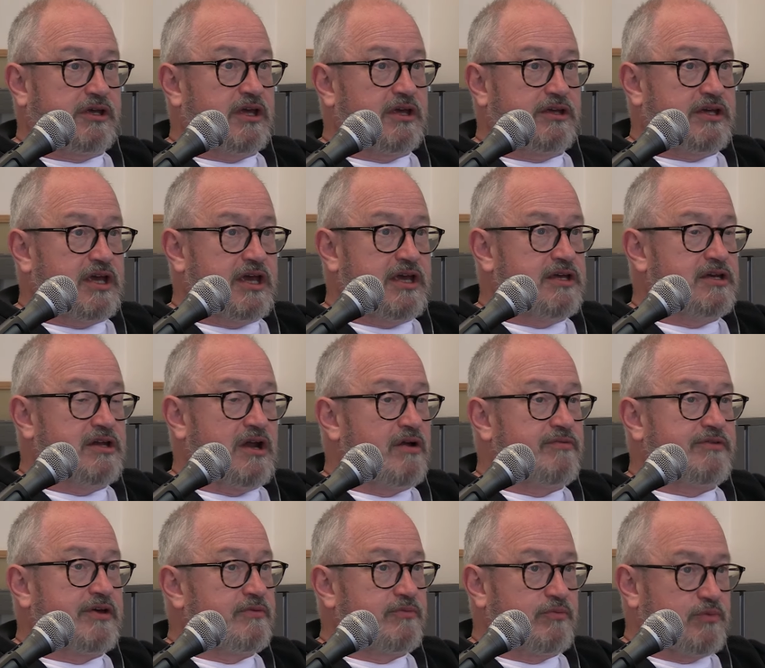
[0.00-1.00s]
key, you know,
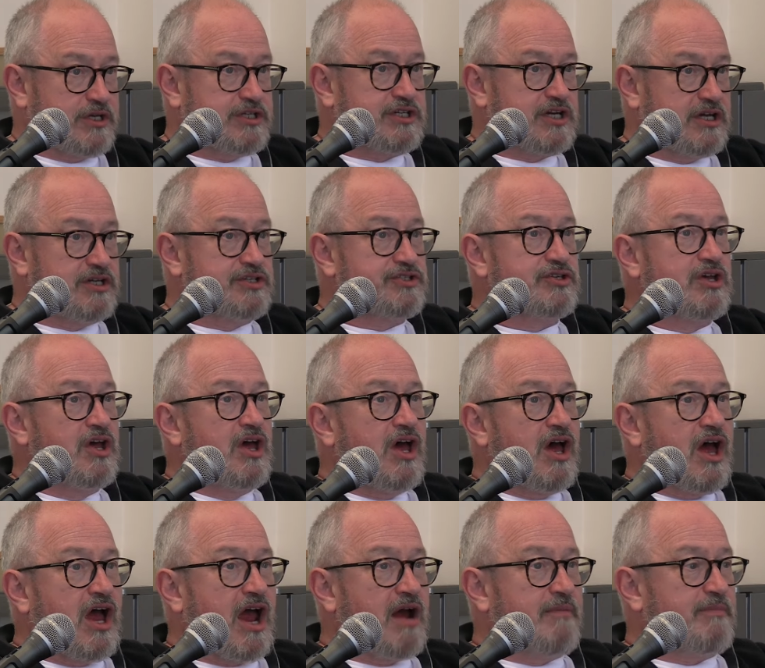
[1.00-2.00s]
that, which is
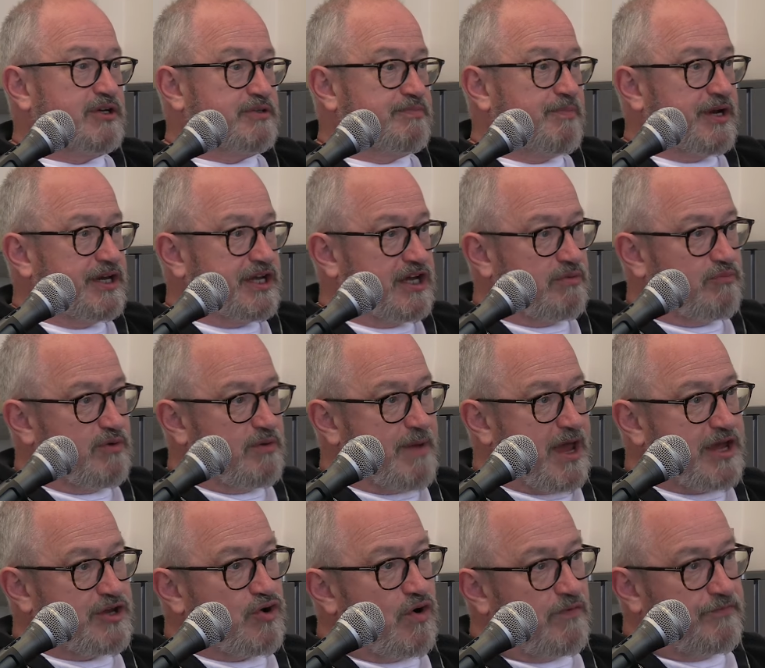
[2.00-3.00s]
how much money can we
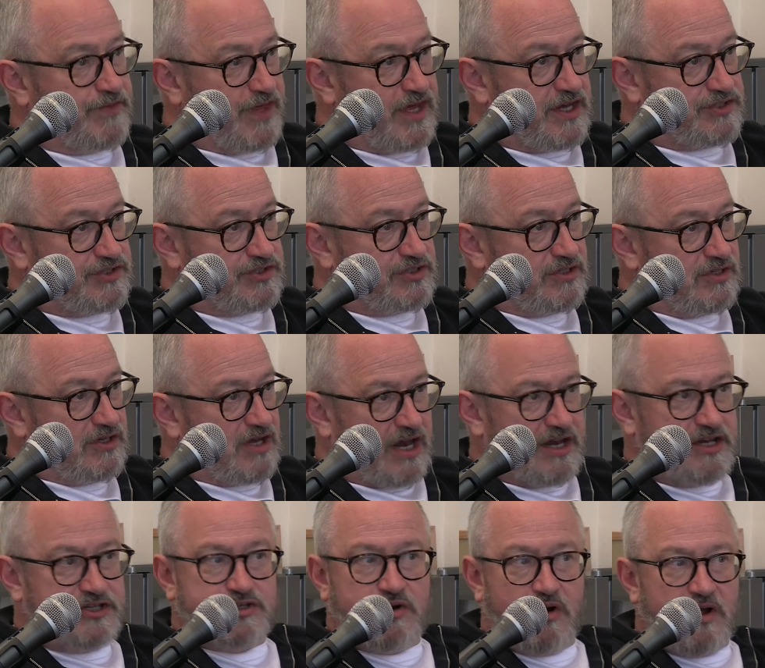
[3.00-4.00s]
make off this?
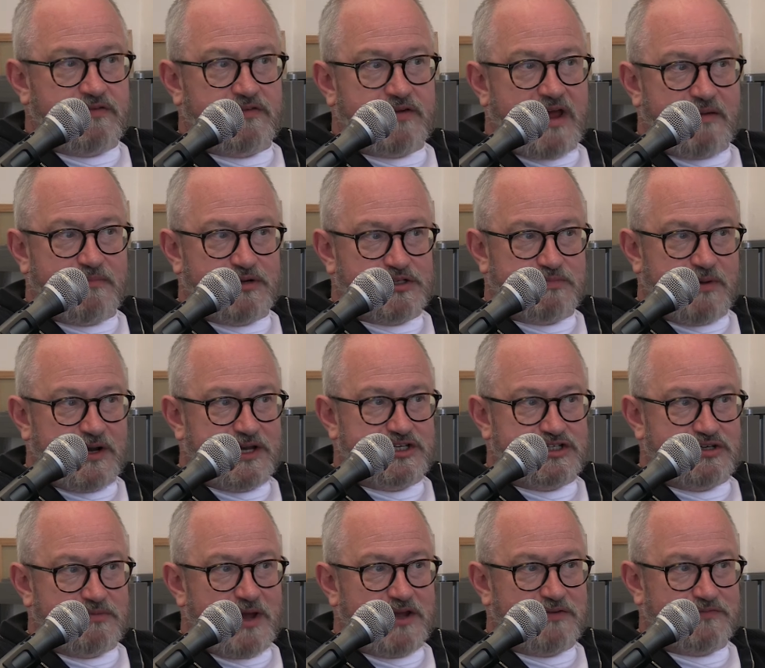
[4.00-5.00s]
And it's not even how much money
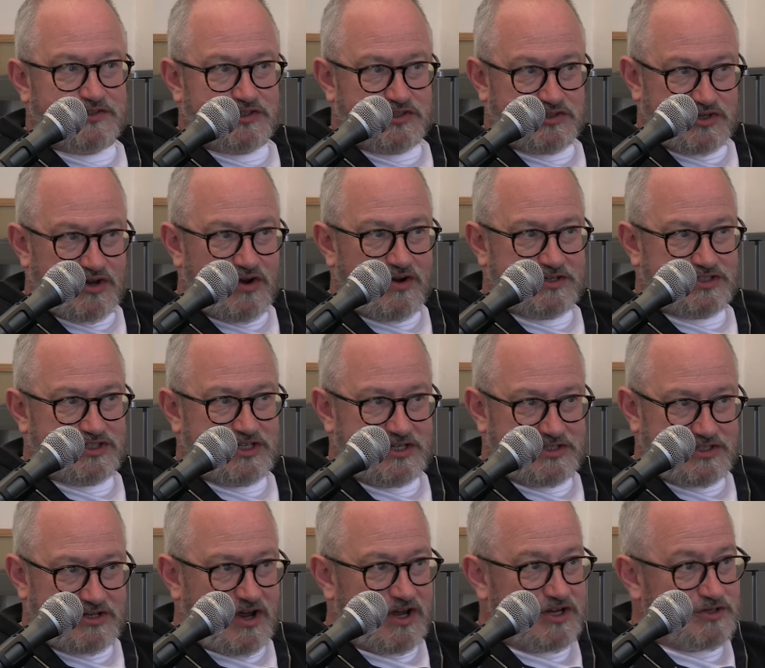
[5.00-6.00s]
do you make for society.
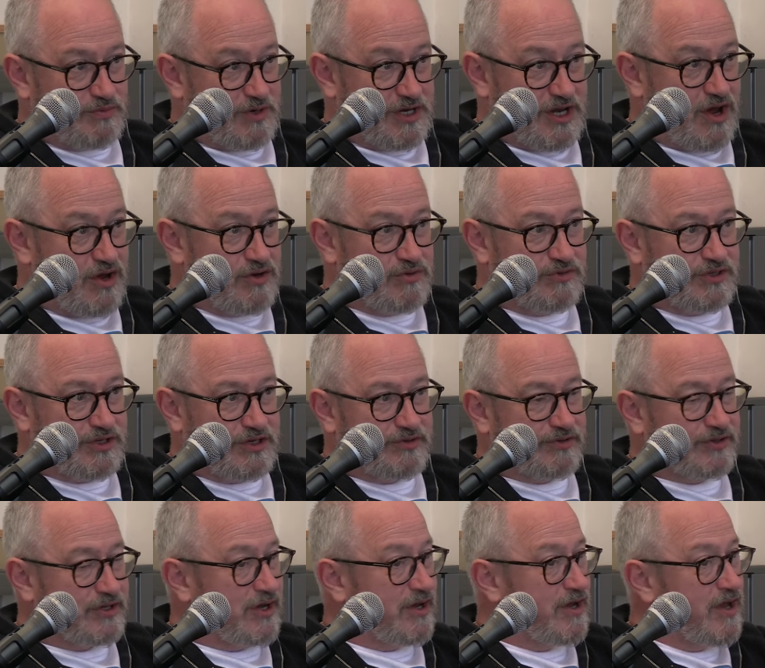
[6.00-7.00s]
It's like, as we know, the
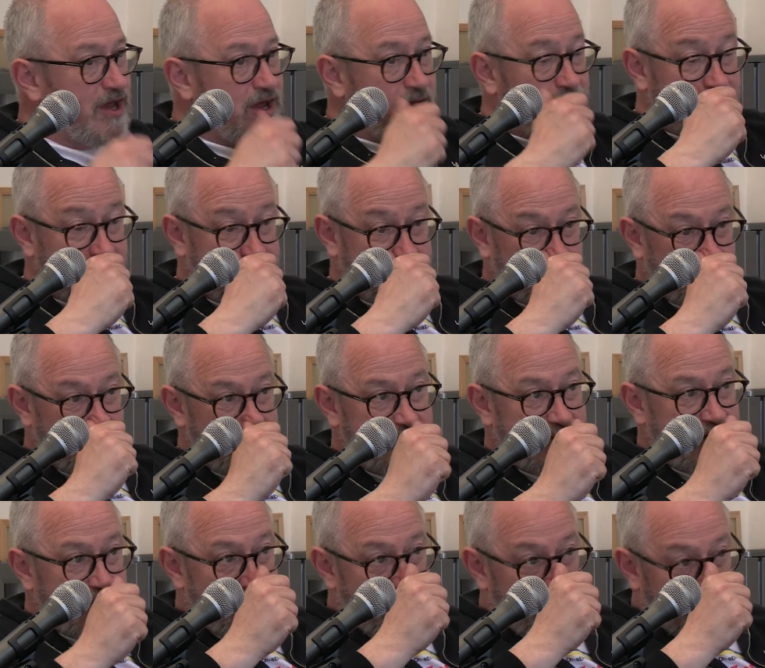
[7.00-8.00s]
the, the
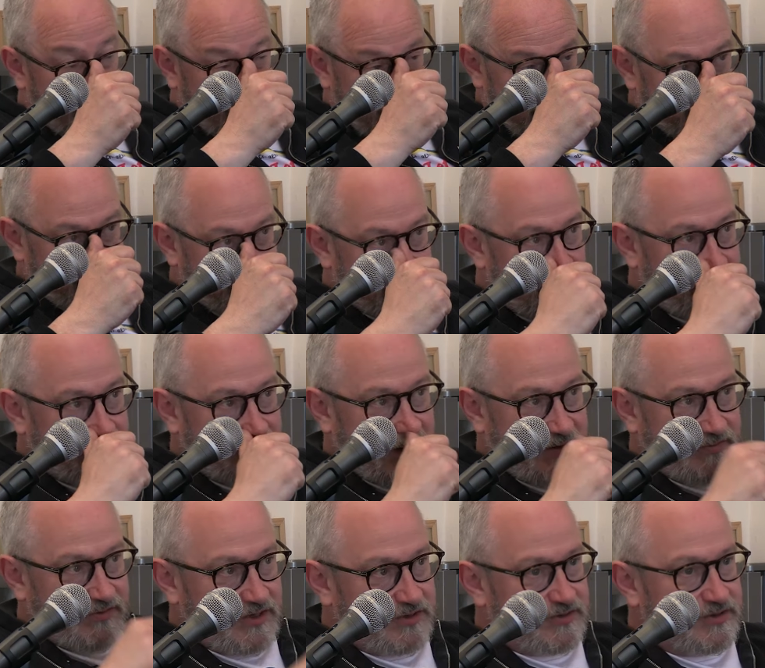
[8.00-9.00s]
creaming off of
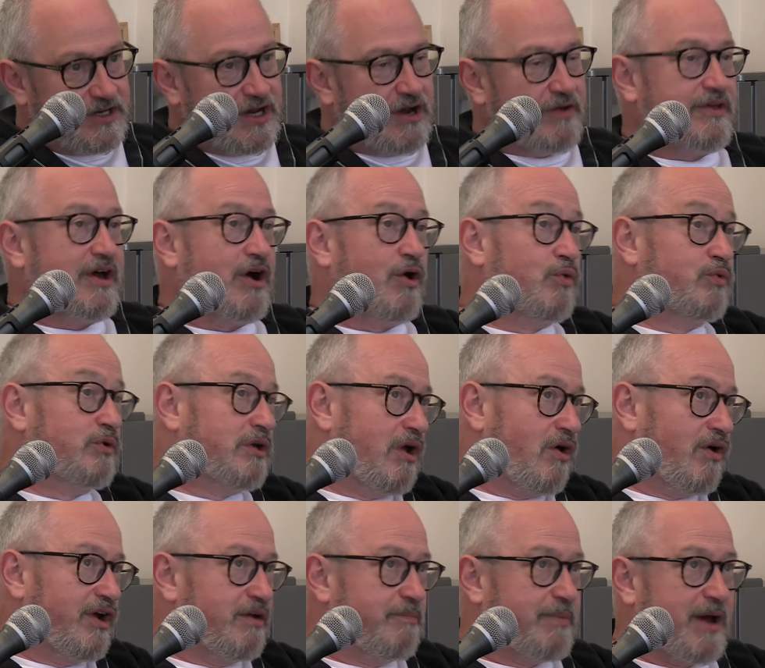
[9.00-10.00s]
profit. The you know that old
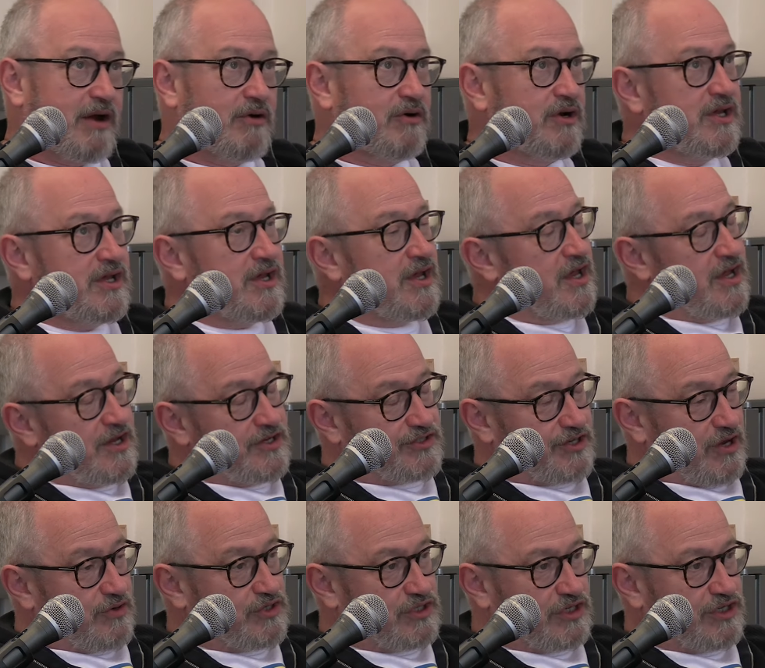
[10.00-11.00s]
line about
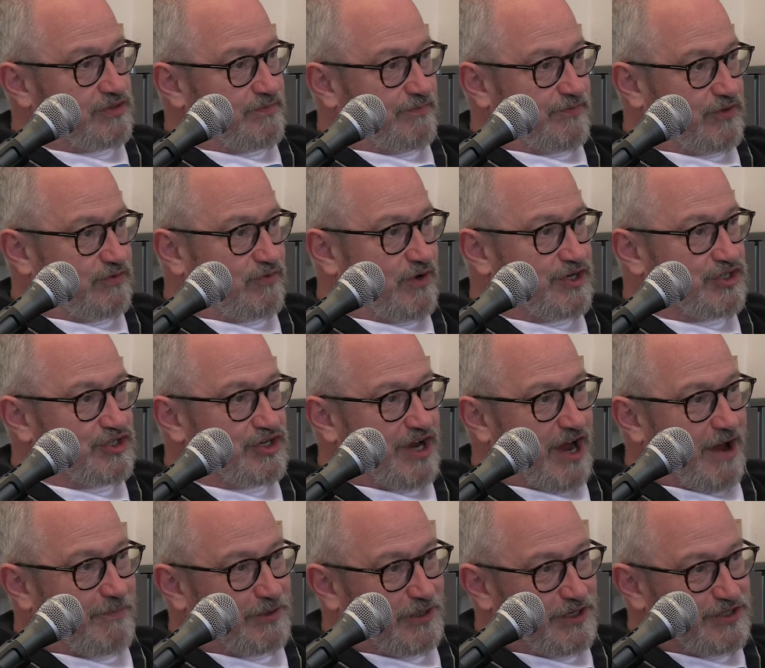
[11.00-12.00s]
socialism for the rich and
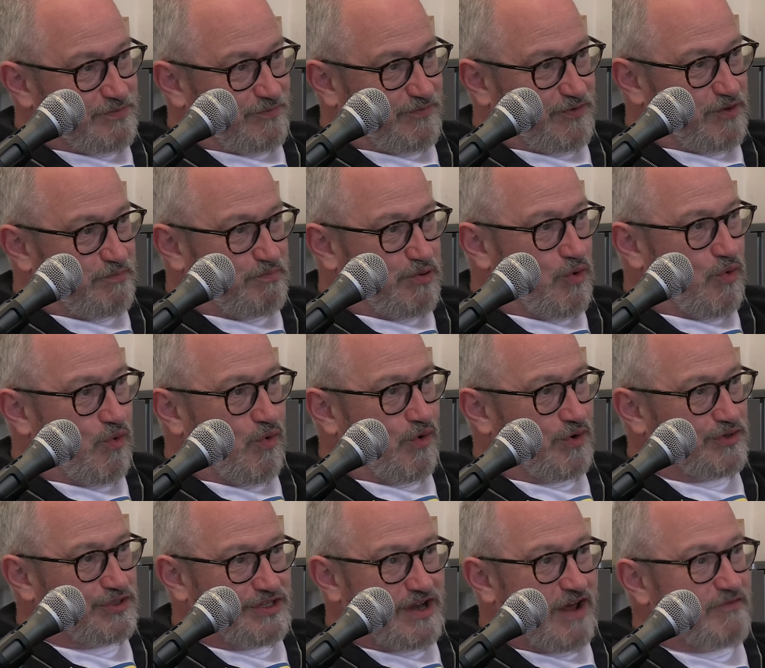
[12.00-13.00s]
capitalism for the
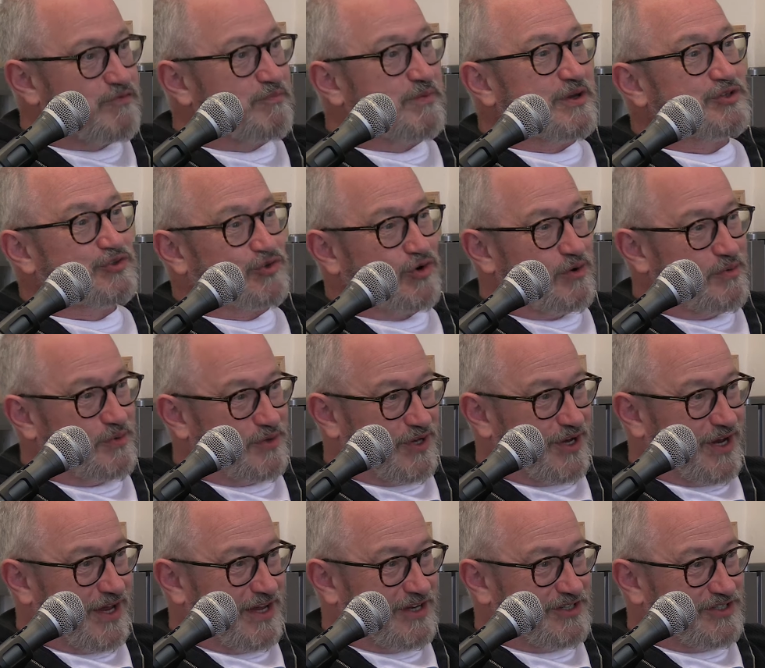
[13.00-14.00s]
poor has never been truer
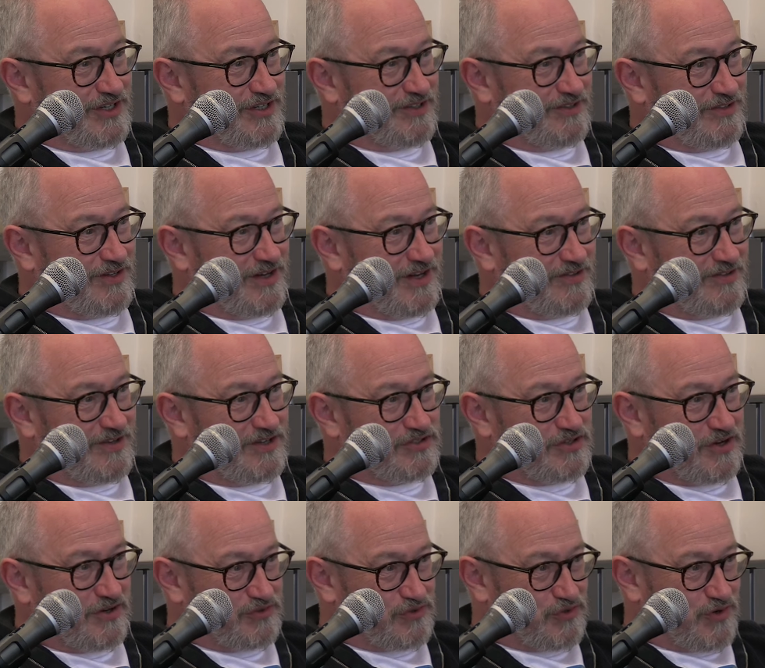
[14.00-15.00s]
than it is in in this
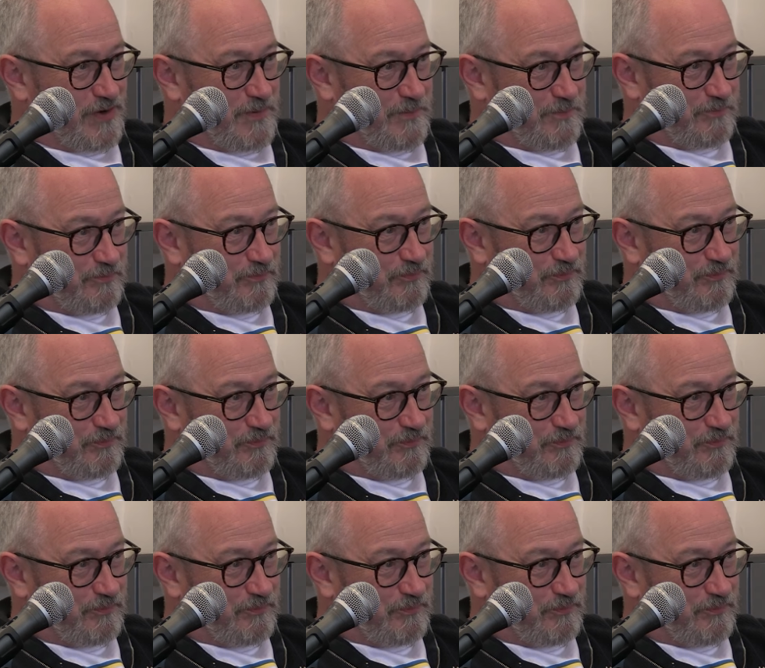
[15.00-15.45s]
country.